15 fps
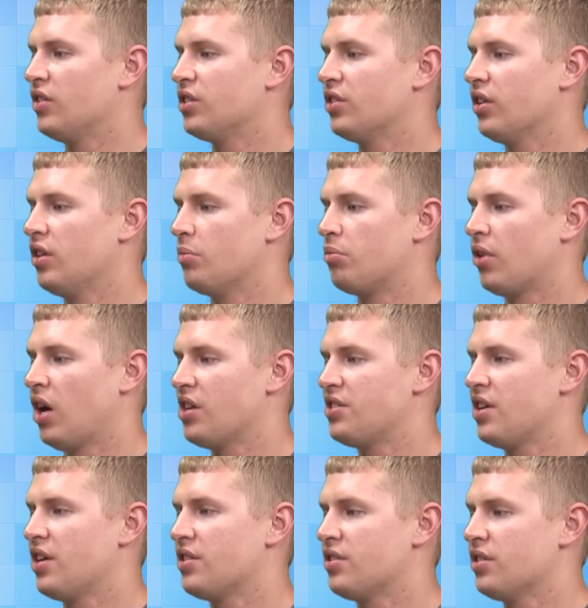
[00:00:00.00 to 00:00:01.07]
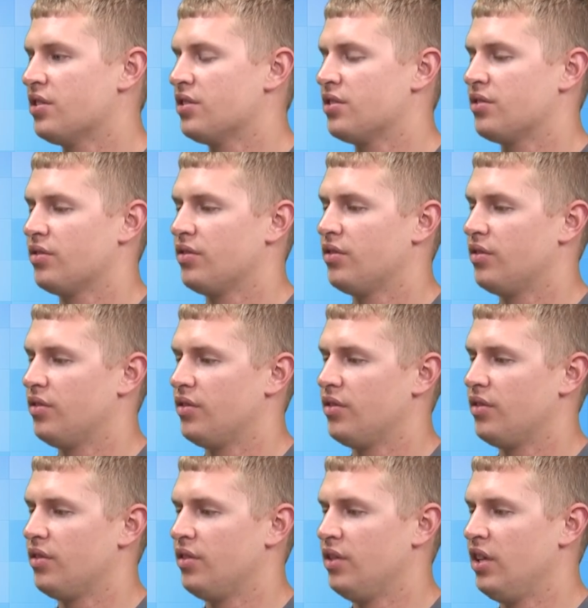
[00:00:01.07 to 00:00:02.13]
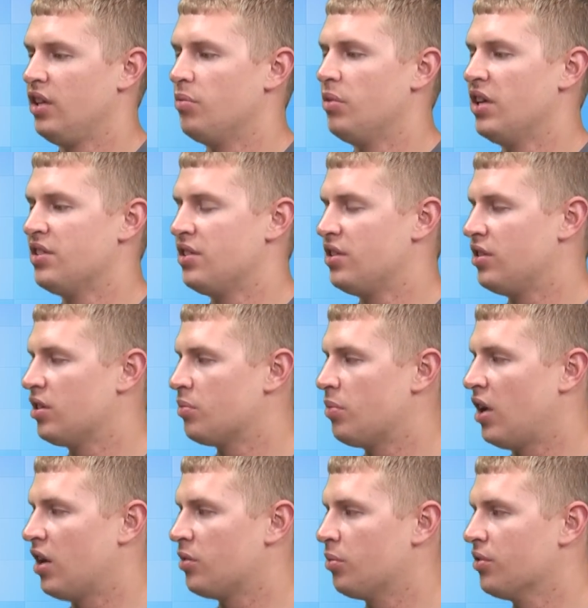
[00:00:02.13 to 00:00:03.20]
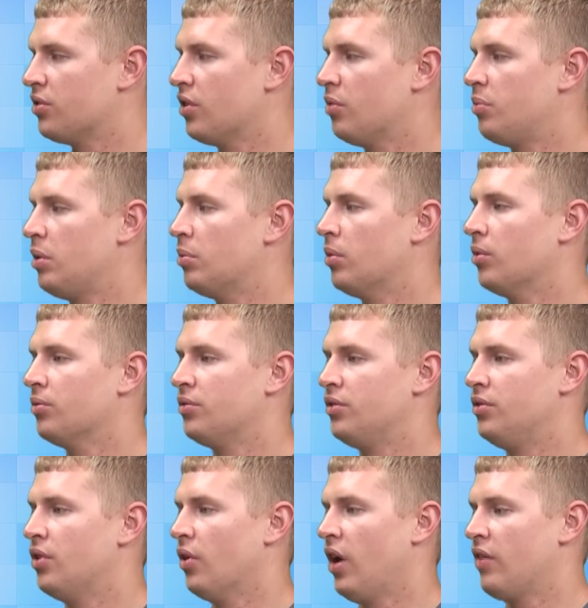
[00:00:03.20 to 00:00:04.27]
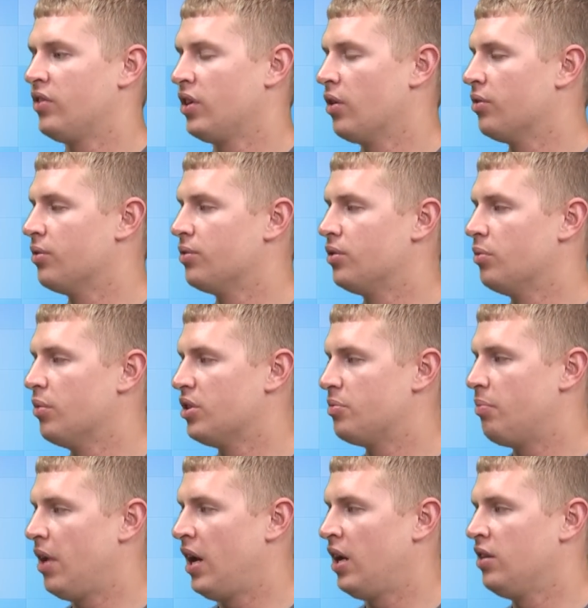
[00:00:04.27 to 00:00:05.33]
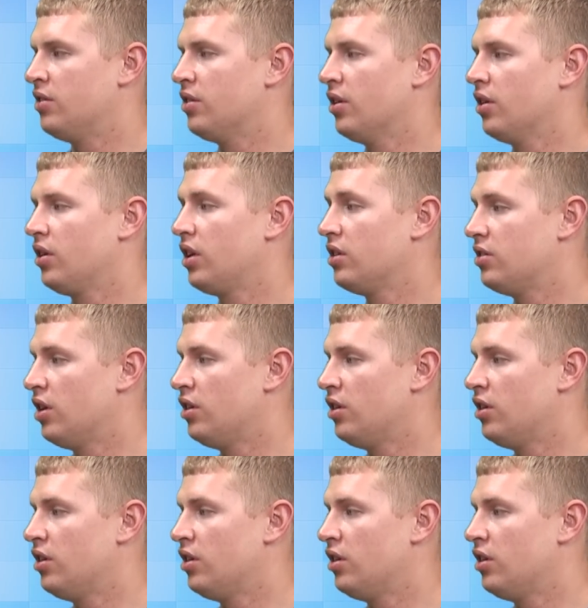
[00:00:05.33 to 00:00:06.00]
Obviously, the process need to be as easy as possible so that people don't have to go through too much pain to